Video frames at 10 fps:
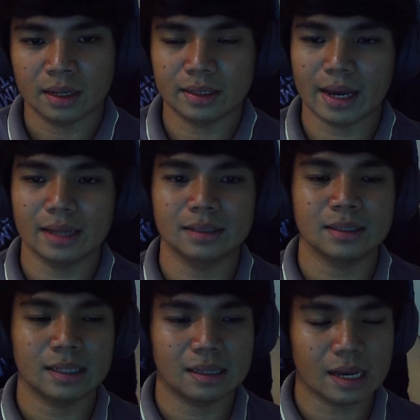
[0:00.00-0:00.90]
Then
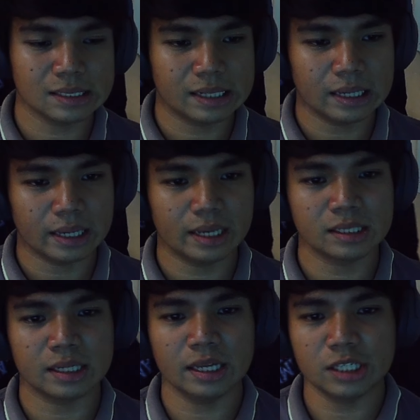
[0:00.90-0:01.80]
lastly
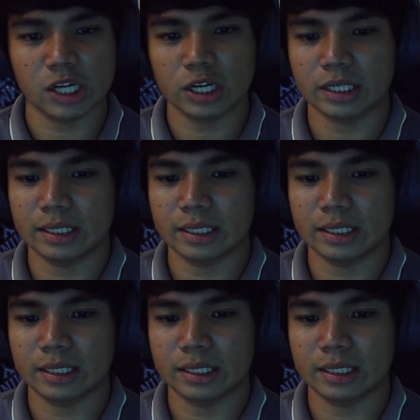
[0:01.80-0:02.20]
is insert